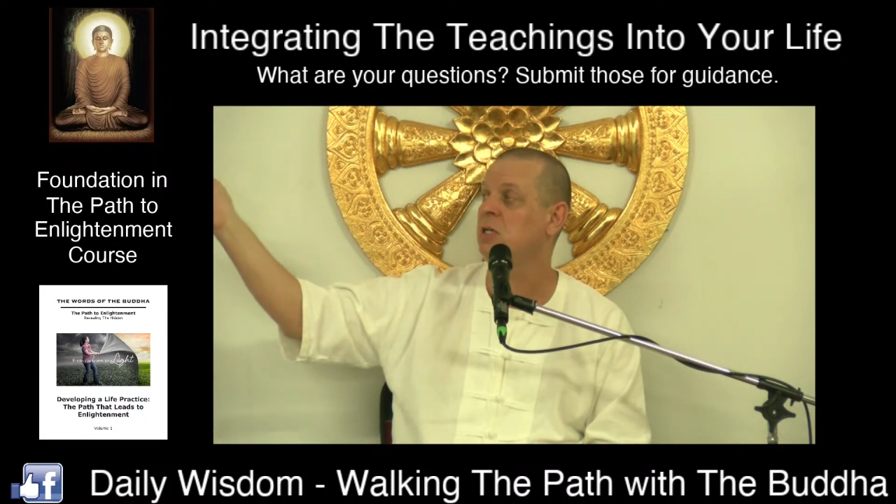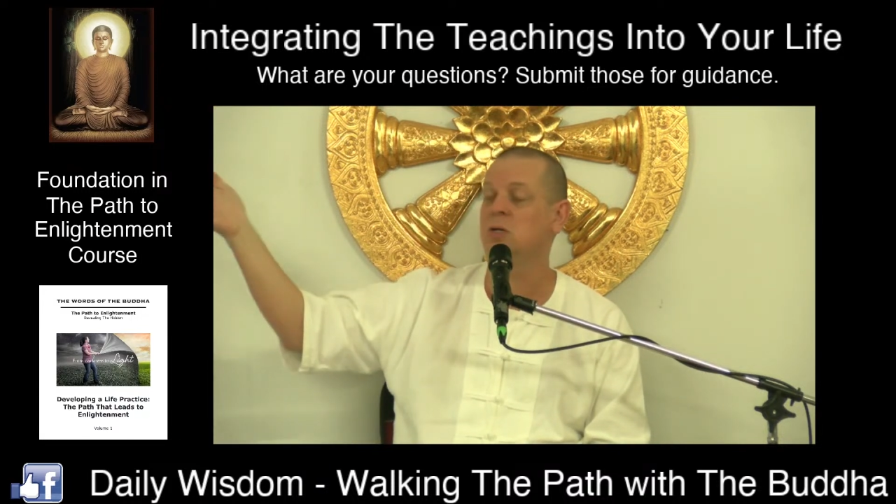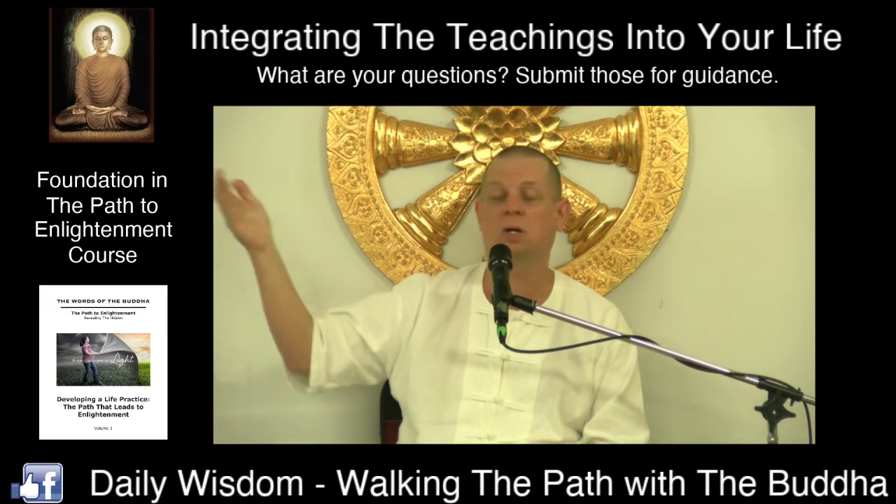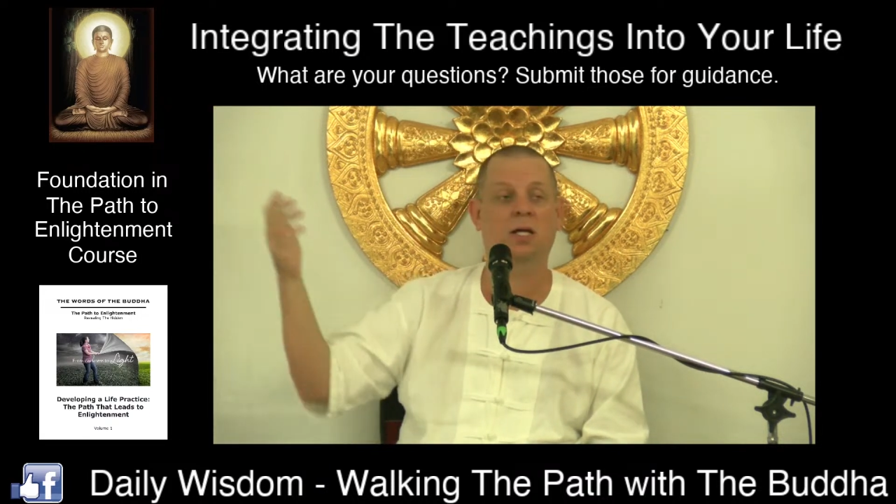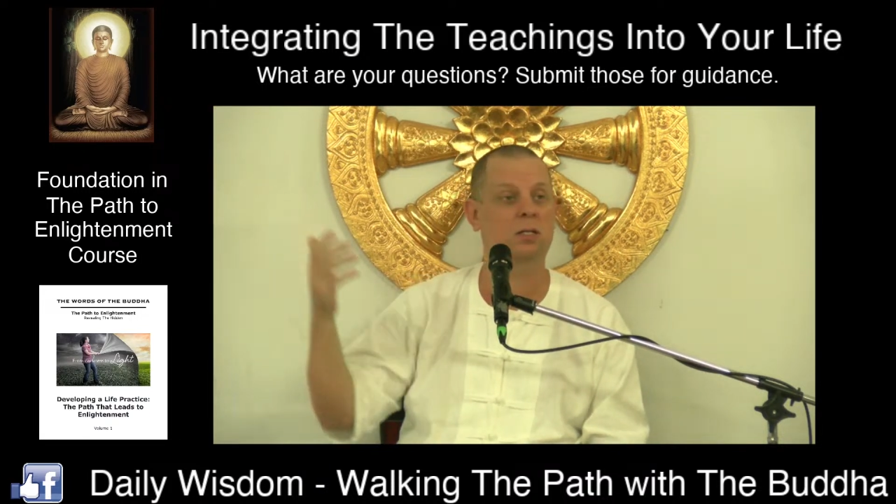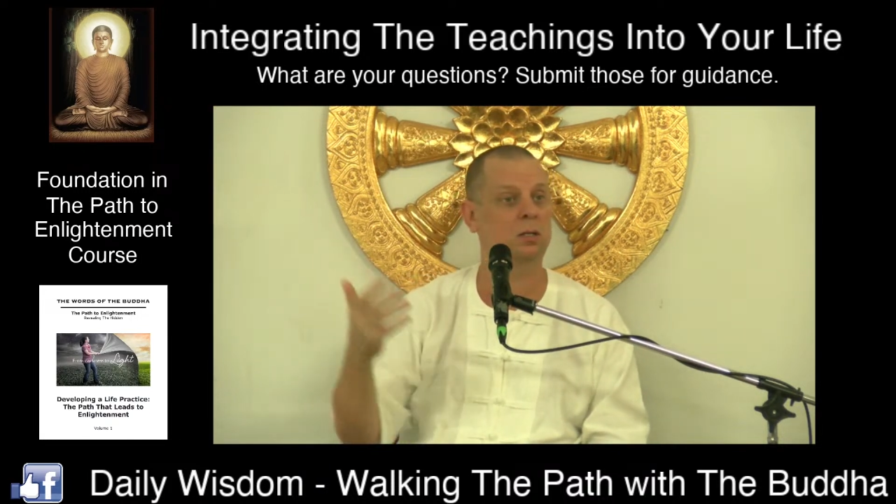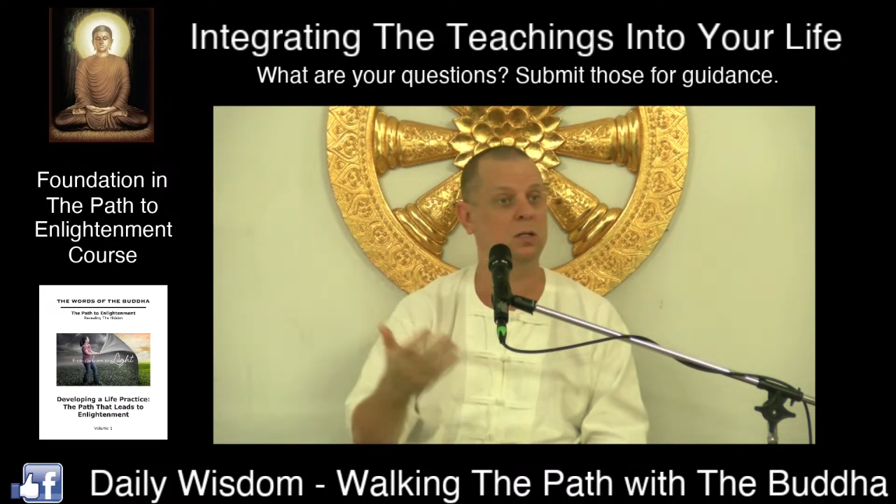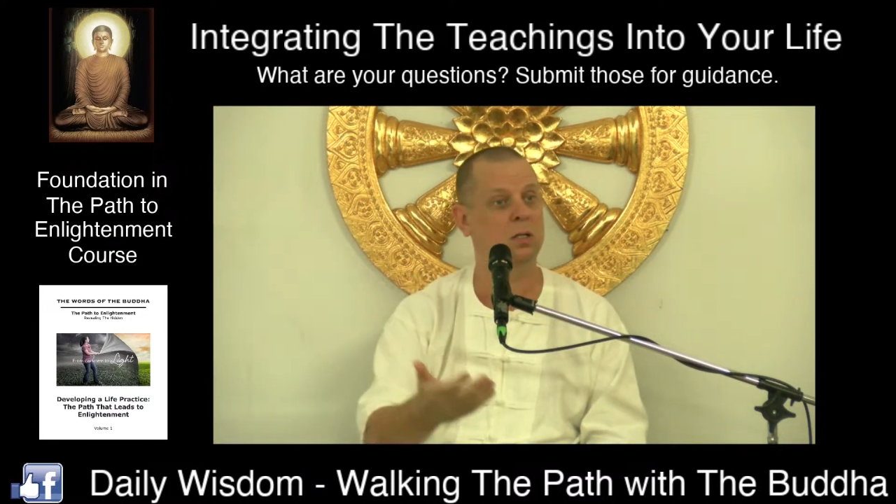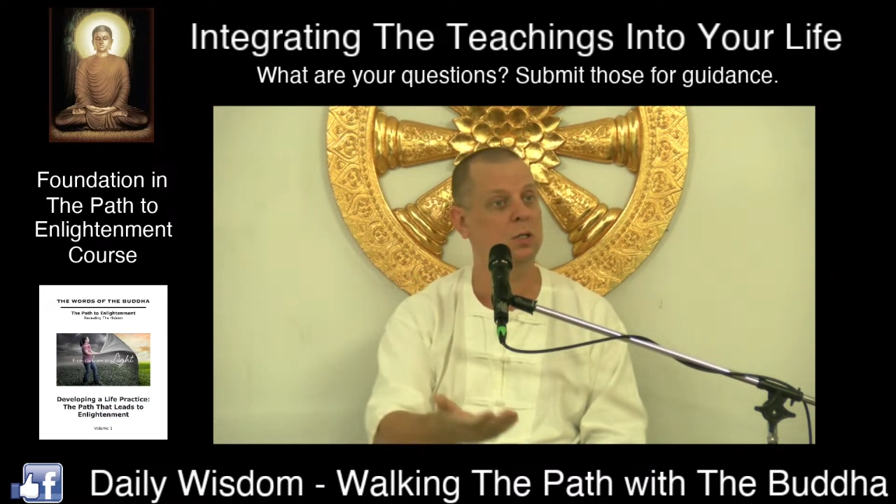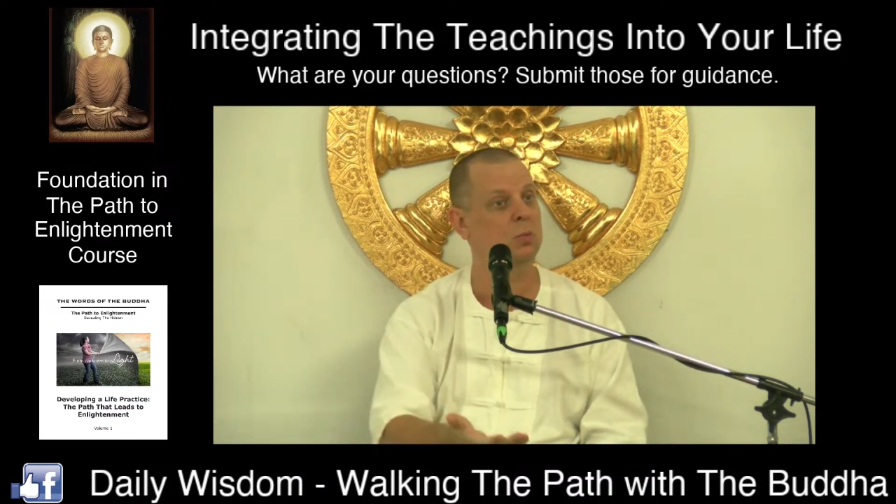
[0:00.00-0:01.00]
and you'd like to
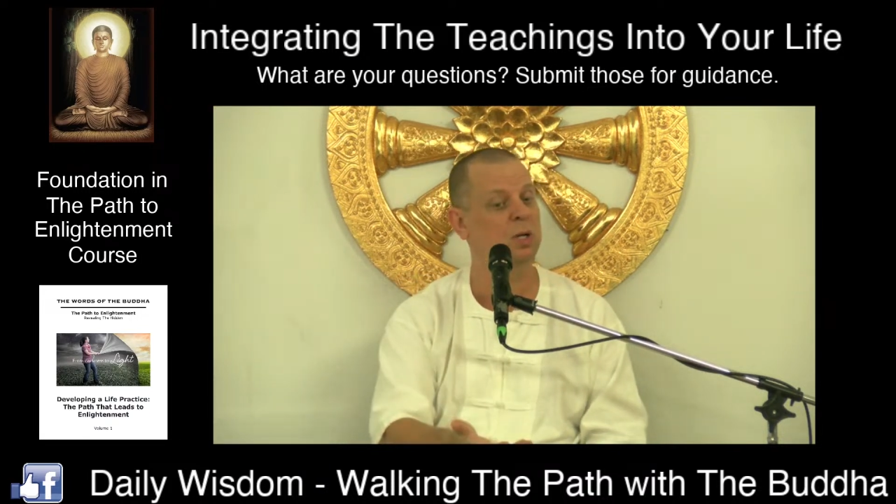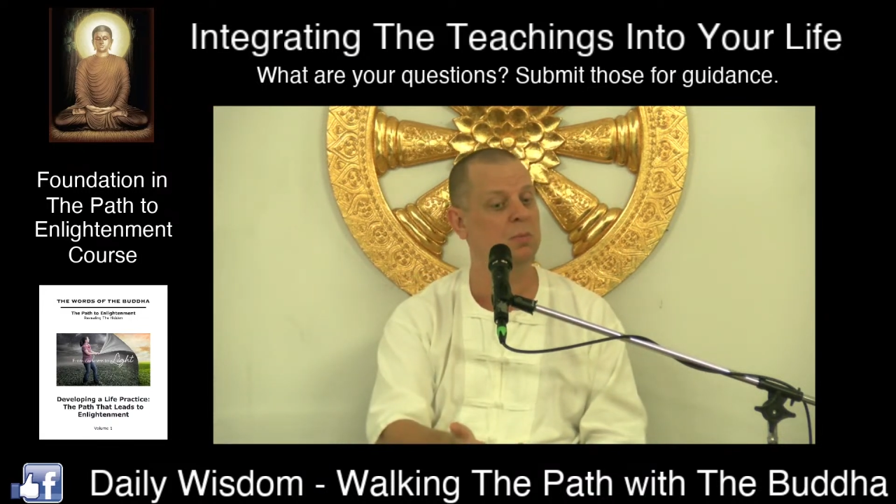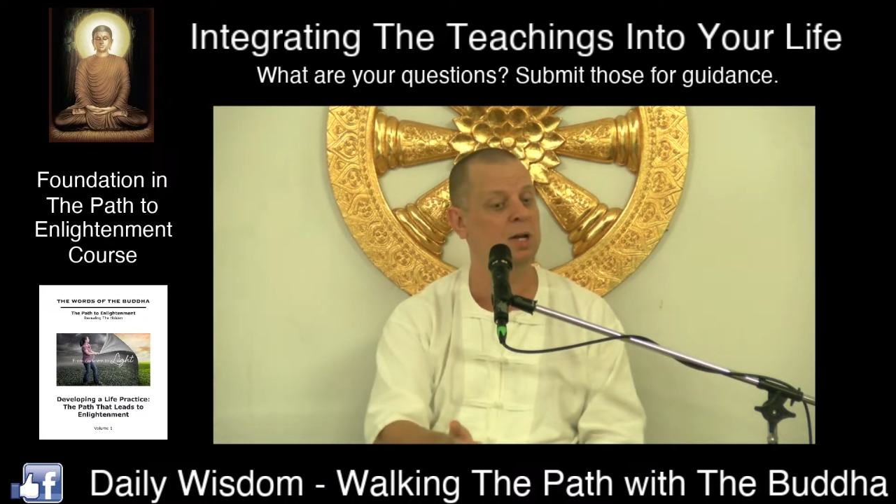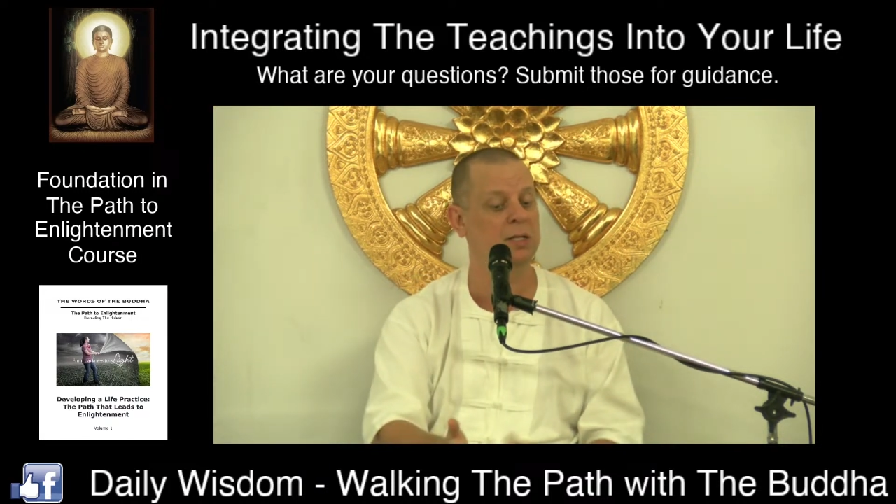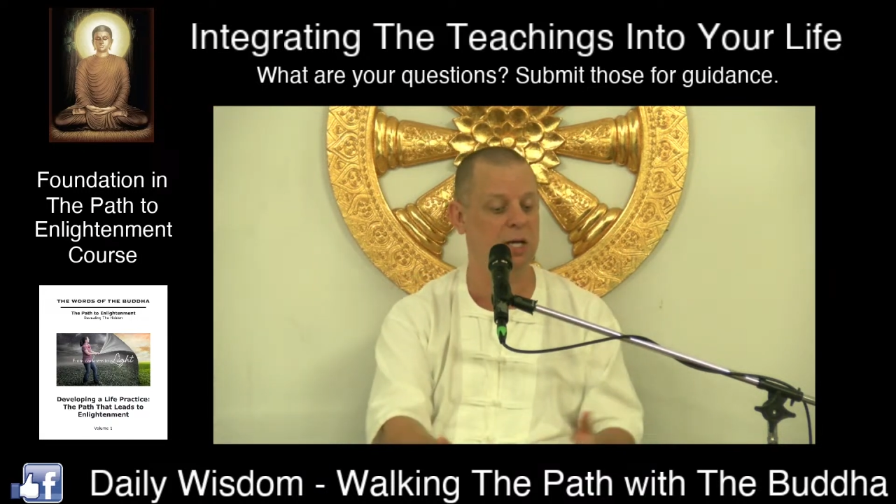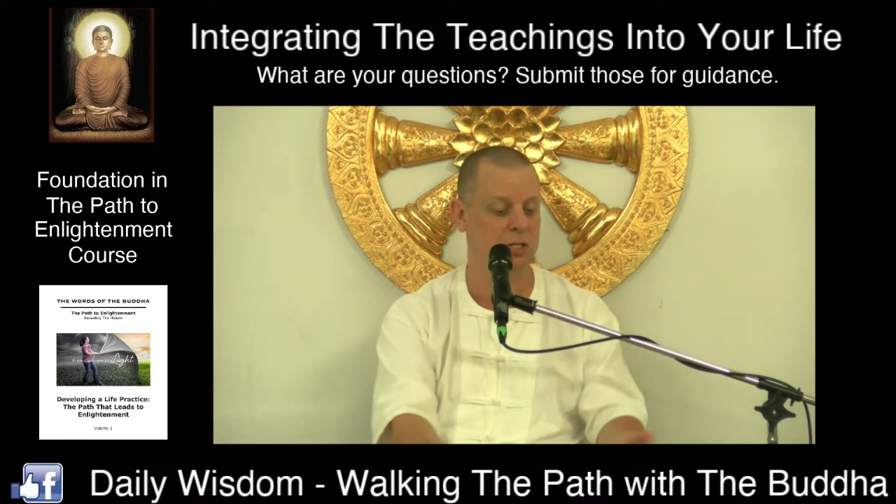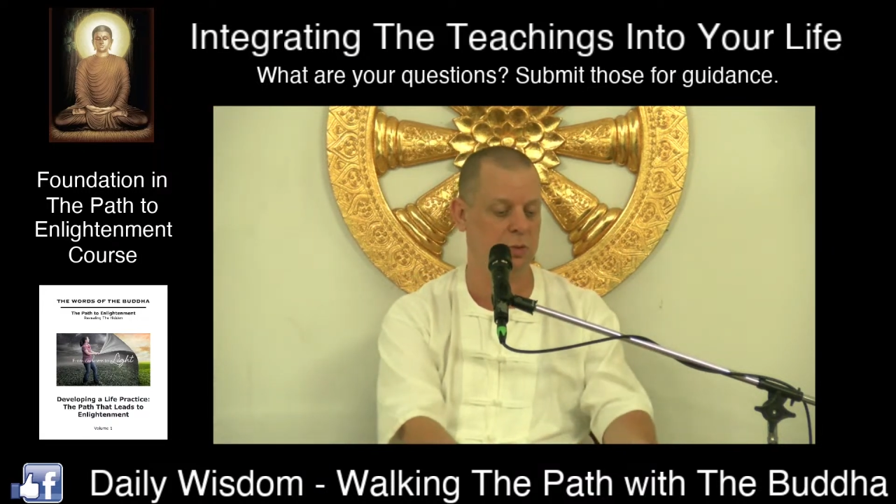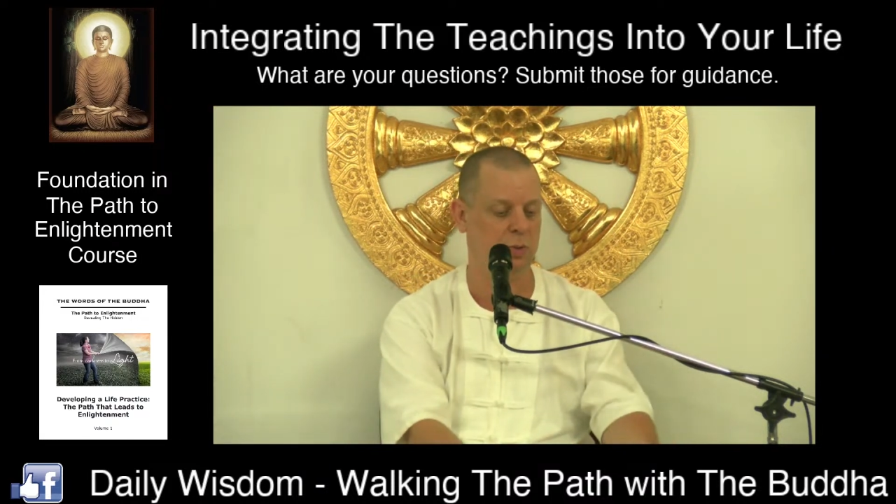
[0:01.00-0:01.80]
learn a little bit of meditation,